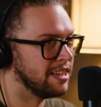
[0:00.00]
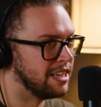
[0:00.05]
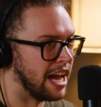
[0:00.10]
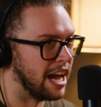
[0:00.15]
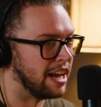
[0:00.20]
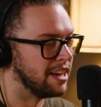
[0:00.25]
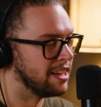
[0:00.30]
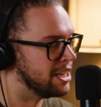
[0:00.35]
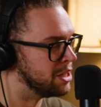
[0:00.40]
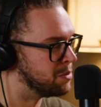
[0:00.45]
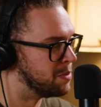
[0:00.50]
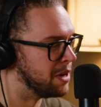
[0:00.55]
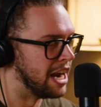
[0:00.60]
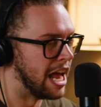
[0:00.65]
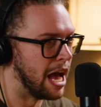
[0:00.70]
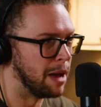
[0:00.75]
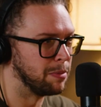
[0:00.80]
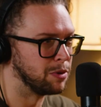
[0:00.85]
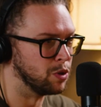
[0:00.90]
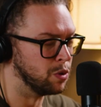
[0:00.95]
Yeah, it has been an
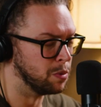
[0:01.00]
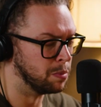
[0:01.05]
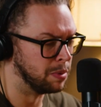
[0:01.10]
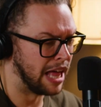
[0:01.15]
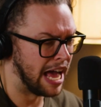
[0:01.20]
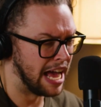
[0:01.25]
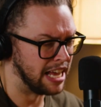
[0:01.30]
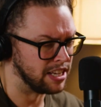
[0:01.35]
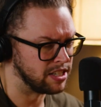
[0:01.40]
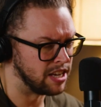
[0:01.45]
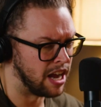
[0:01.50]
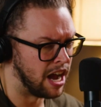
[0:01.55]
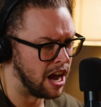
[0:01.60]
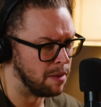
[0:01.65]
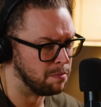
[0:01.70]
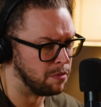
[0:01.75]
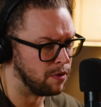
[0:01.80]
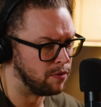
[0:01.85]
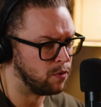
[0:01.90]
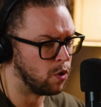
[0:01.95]
absolute blast.
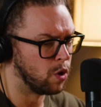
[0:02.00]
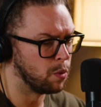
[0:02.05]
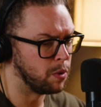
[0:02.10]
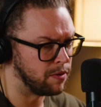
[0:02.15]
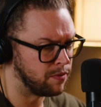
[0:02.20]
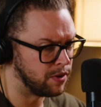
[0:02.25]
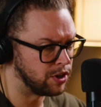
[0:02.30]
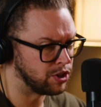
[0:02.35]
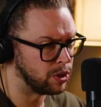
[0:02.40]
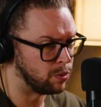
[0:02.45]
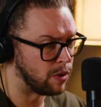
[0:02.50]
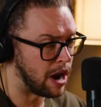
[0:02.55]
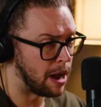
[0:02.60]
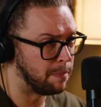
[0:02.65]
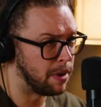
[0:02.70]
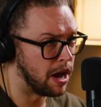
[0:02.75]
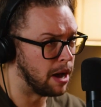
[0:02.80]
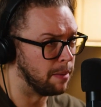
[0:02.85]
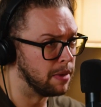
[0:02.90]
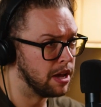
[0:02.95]
Um, before we officially
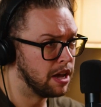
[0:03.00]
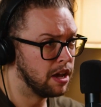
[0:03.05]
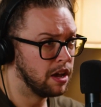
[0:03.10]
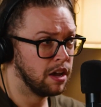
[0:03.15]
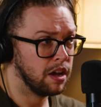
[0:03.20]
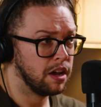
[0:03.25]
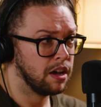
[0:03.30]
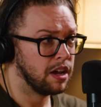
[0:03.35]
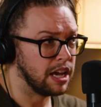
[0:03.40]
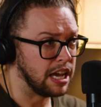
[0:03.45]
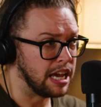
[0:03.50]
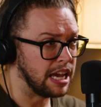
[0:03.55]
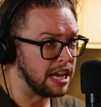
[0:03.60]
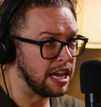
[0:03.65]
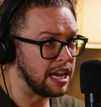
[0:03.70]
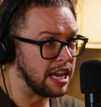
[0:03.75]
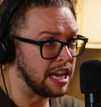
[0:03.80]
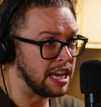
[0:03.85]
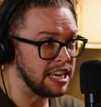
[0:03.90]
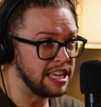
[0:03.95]
wrap up,
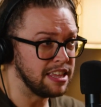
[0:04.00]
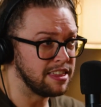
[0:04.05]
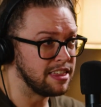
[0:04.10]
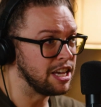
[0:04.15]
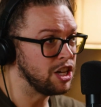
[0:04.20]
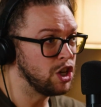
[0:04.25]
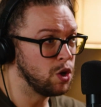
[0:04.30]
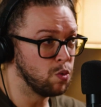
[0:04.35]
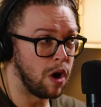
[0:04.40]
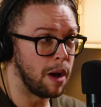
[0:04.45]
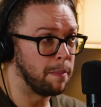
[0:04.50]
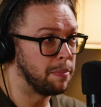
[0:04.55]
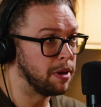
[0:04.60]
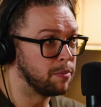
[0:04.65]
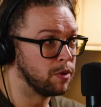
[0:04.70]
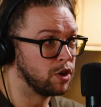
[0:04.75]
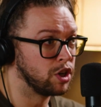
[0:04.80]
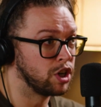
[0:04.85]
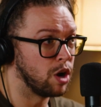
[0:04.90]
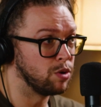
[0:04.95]
anything you want
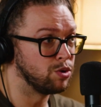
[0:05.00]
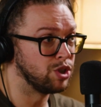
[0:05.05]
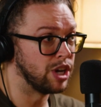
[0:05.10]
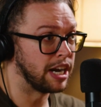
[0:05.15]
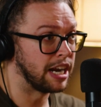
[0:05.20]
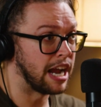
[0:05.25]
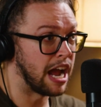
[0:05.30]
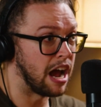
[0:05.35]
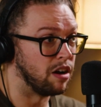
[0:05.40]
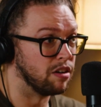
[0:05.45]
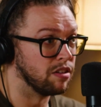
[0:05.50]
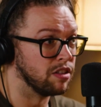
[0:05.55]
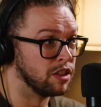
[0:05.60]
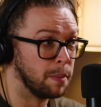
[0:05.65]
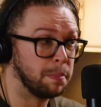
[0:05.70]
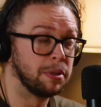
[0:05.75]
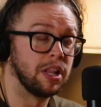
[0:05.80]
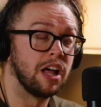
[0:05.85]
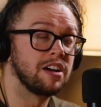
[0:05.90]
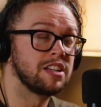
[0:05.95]
people to go check out?
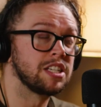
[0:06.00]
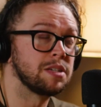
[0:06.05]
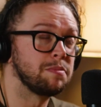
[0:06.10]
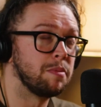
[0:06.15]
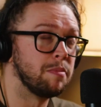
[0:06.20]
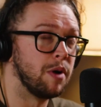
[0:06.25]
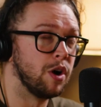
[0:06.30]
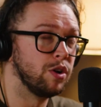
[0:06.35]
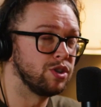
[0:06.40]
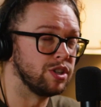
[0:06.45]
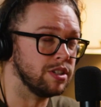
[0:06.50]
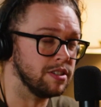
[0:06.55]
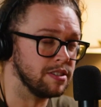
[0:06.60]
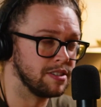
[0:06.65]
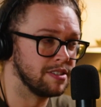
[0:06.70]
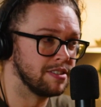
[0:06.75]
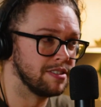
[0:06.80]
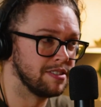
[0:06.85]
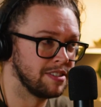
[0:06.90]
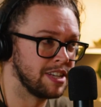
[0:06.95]
The plugs and
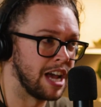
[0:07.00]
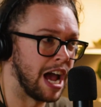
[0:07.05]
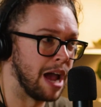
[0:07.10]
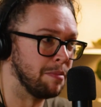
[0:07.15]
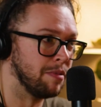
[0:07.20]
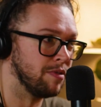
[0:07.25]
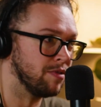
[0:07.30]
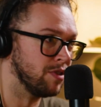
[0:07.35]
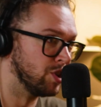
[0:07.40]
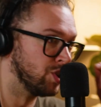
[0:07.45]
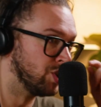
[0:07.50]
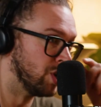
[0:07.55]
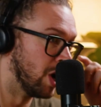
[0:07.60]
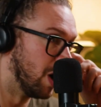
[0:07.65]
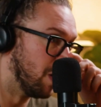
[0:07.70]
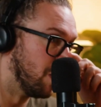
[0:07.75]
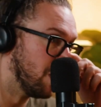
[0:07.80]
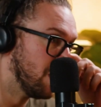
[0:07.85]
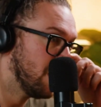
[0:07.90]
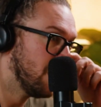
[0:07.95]
promotions time of the
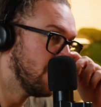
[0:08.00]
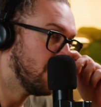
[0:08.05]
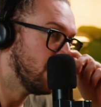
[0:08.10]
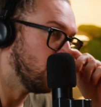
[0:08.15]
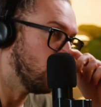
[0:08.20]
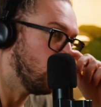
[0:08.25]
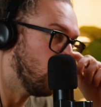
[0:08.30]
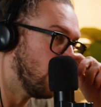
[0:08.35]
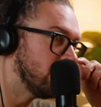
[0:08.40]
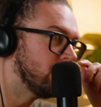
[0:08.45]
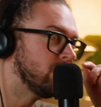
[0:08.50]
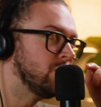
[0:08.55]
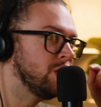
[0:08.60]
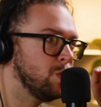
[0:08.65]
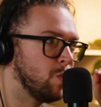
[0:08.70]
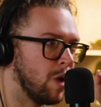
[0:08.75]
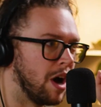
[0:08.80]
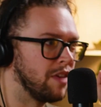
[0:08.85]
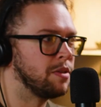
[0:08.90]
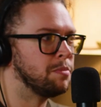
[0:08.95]
show. What do
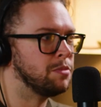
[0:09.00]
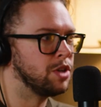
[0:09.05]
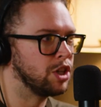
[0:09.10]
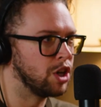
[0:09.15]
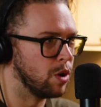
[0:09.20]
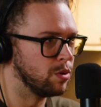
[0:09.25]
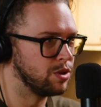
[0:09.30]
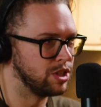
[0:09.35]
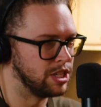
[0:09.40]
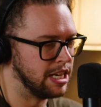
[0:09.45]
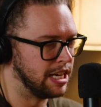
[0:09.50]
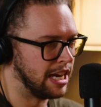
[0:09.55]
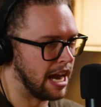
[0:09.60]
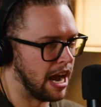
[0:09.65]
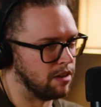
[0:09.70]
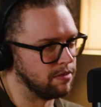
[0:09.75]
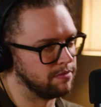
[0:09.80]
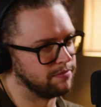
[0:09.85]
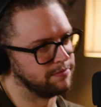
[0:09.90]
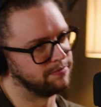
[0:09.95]
you want them to go seek out?